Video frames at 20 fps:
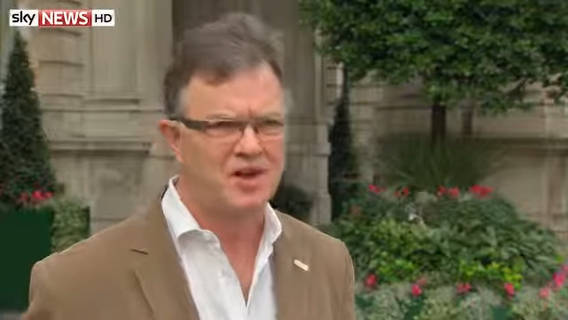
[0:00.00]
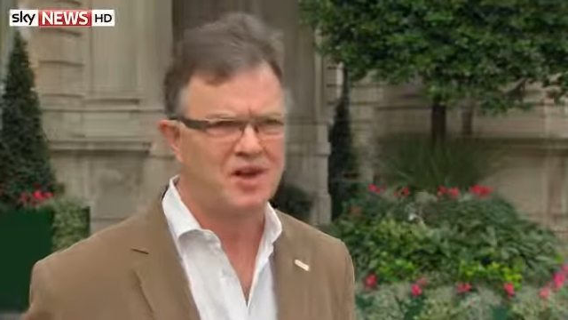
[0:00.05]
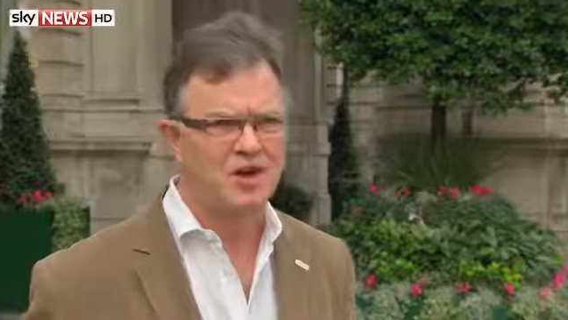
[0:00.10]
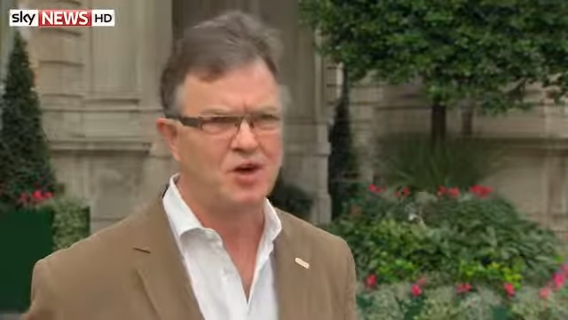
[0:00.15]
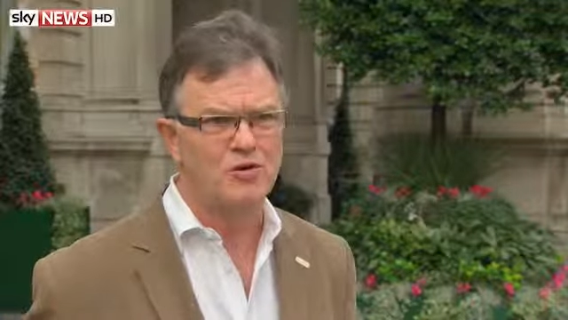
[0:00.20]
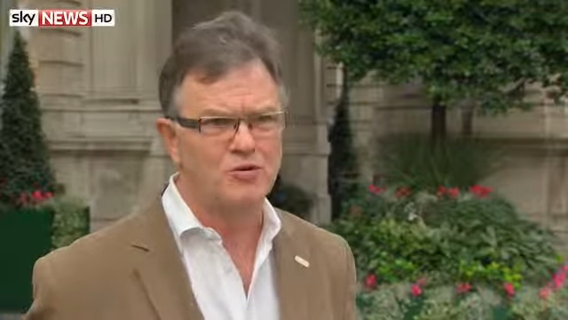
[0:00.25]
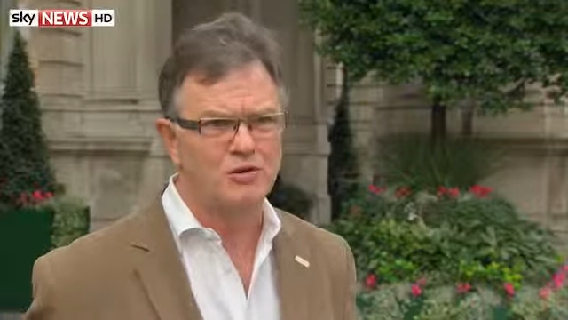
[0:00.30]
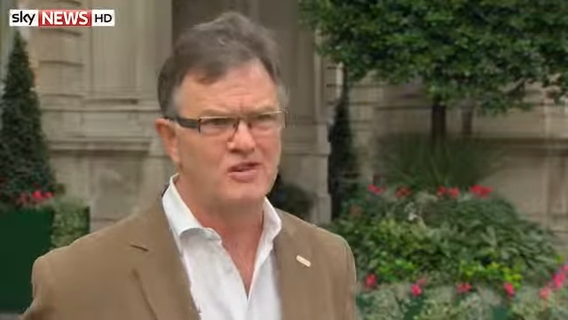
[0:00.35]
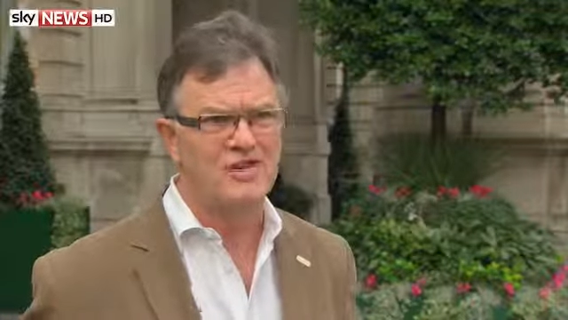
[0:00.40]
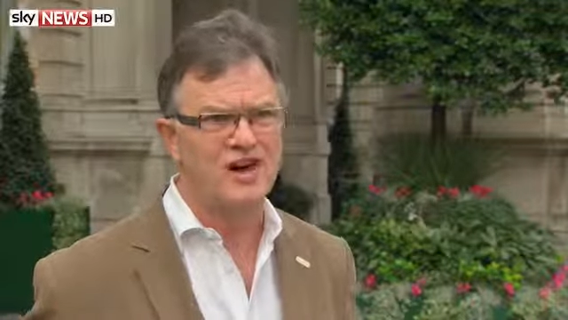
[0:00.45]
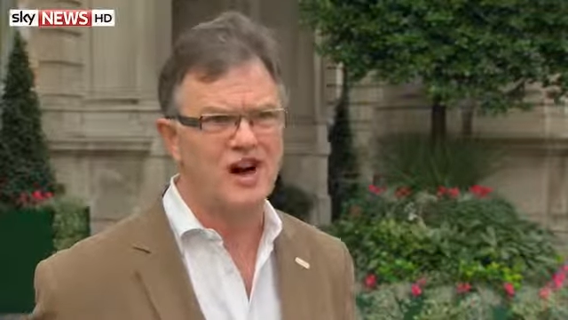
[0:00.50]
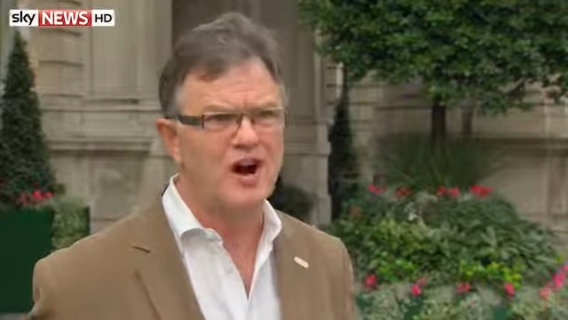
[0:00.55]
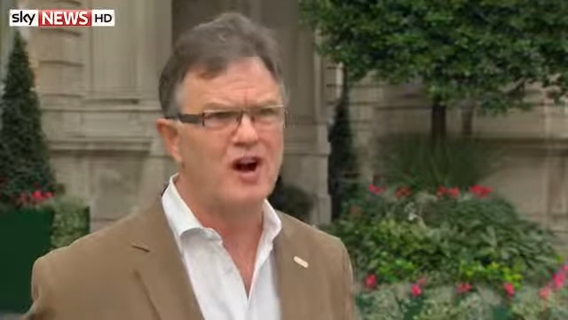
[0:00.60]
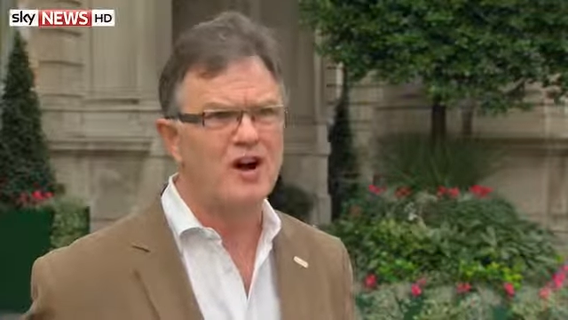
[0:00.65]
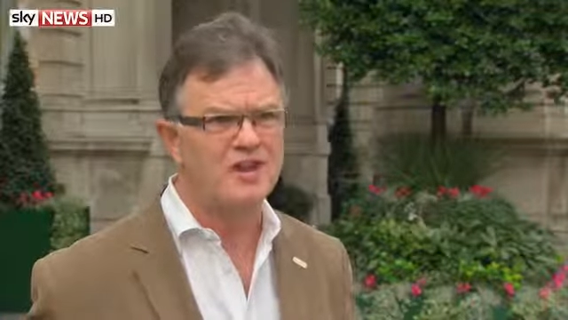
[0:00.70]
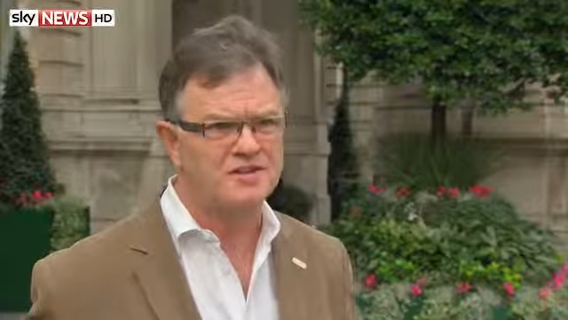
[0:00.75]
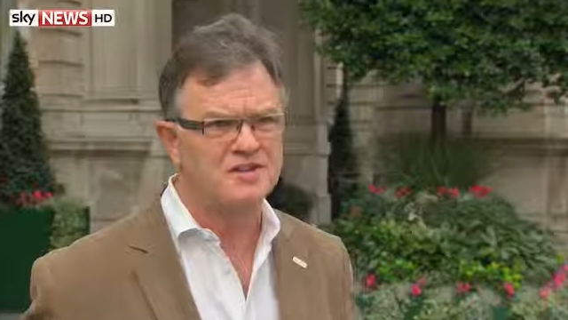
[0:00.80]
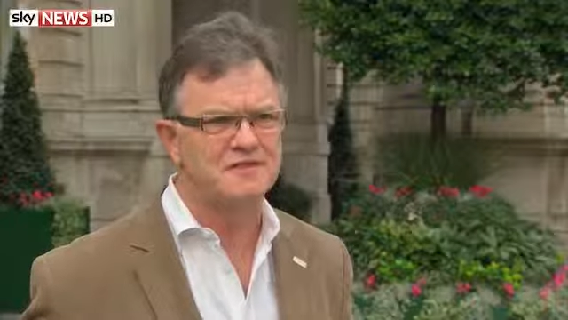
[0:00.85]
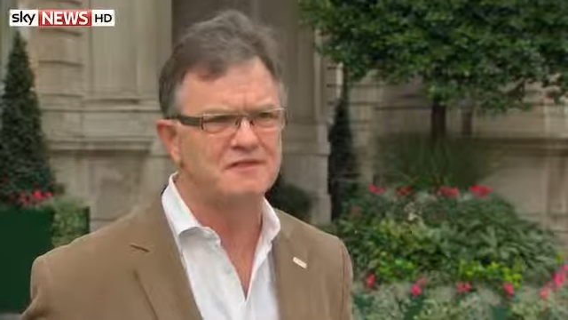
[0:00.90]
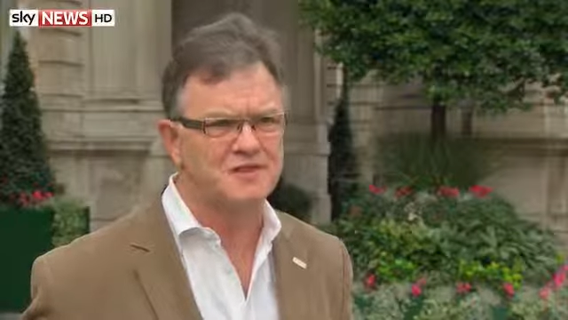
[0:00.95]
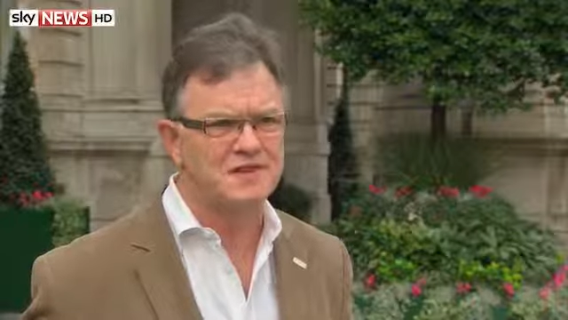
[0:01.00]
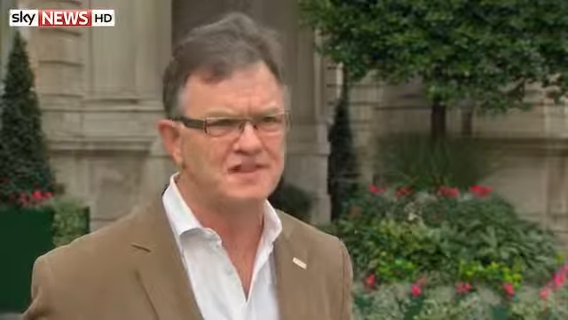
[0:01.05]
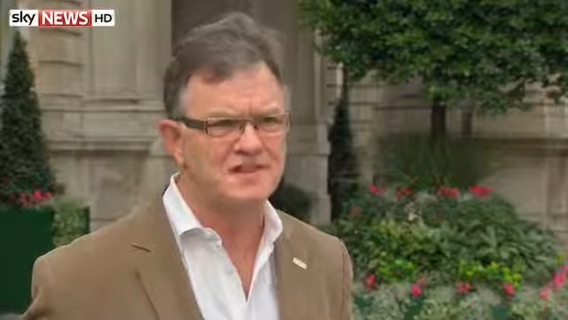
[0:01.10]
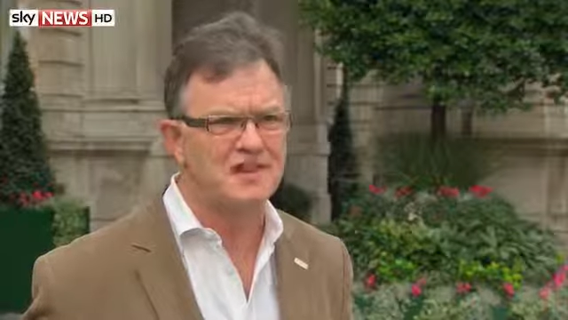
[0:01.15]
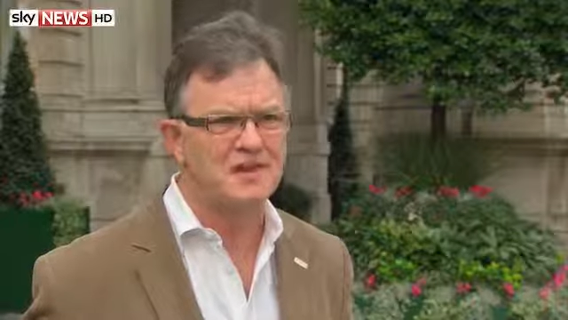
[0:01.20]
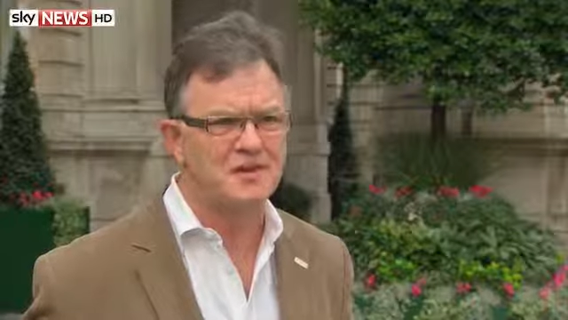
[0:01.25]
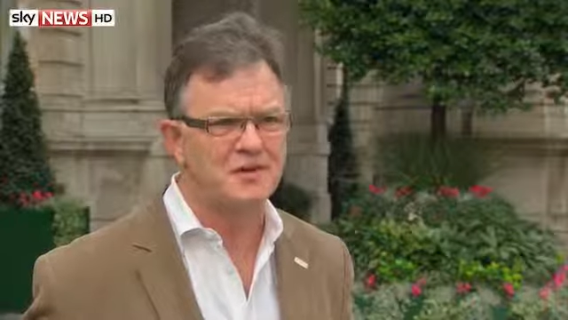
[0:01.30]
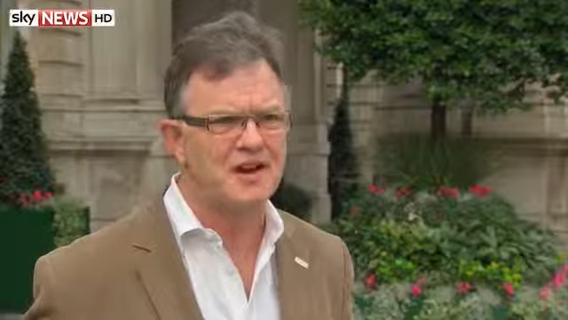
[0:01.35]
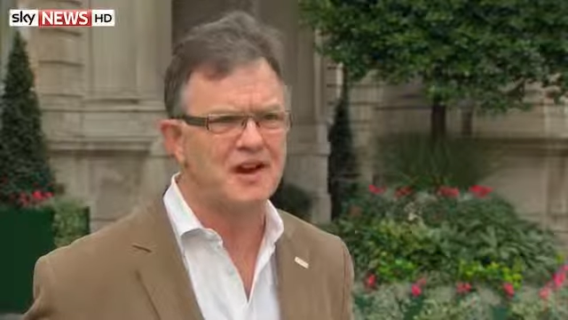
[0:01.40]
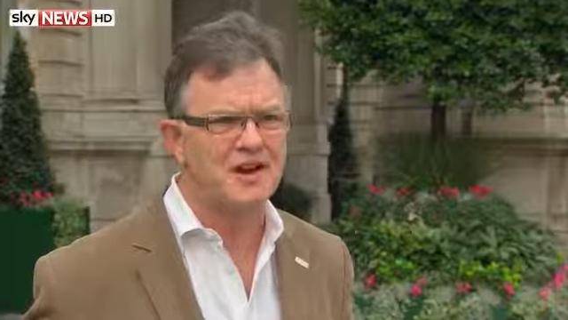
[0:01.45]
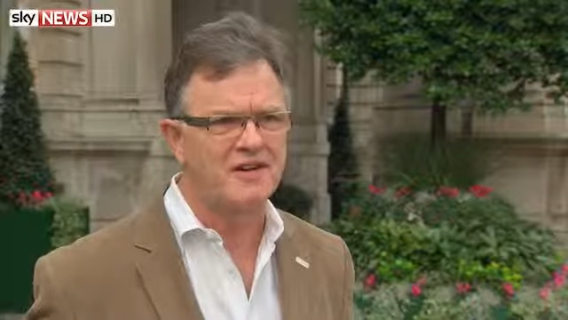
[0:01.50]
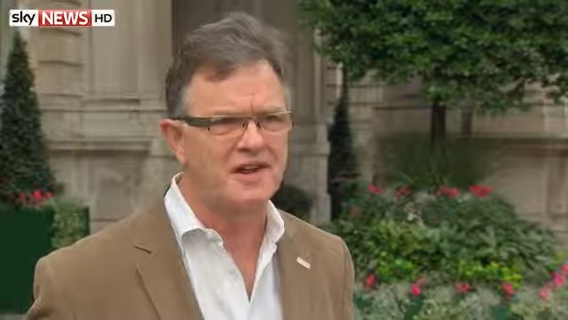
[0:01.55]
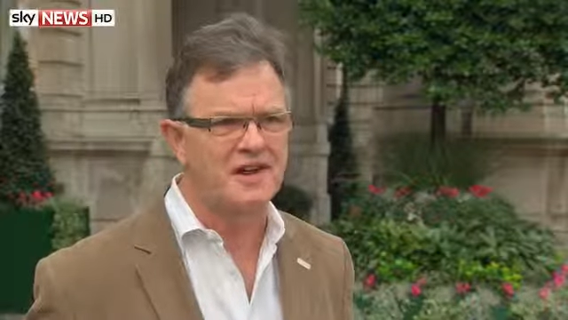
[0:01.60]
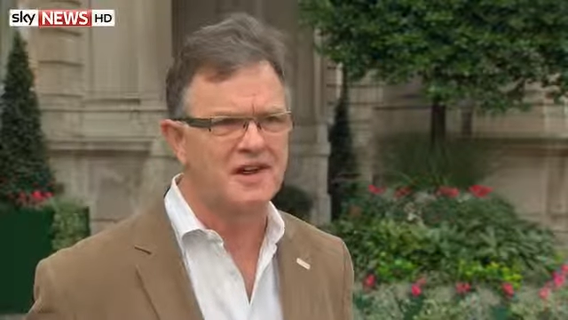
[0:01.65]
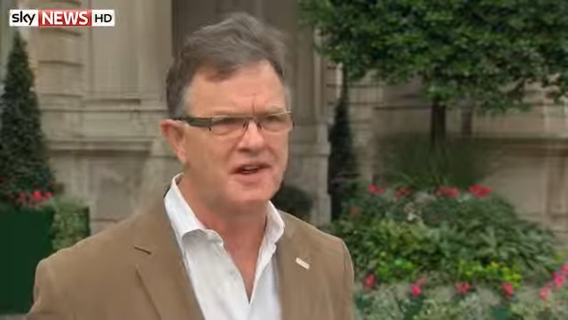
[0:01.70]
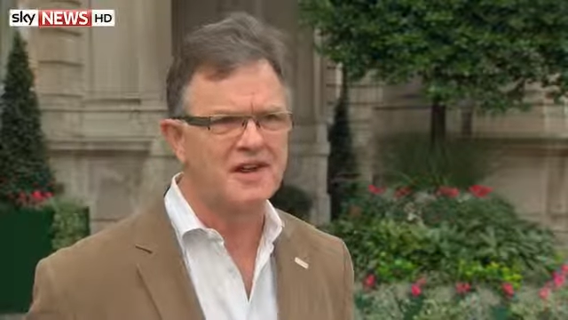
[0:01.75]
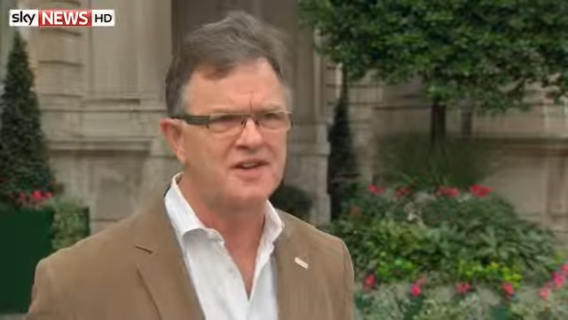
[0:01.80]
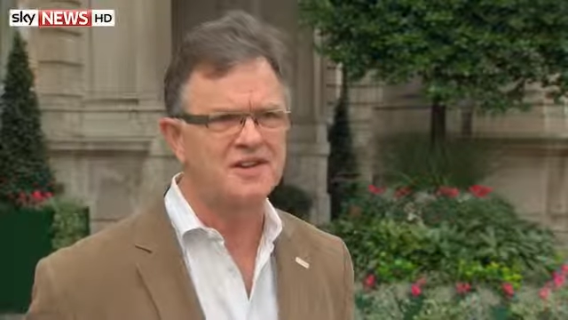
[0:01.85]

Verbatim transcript: who are at the heart of this inquiry,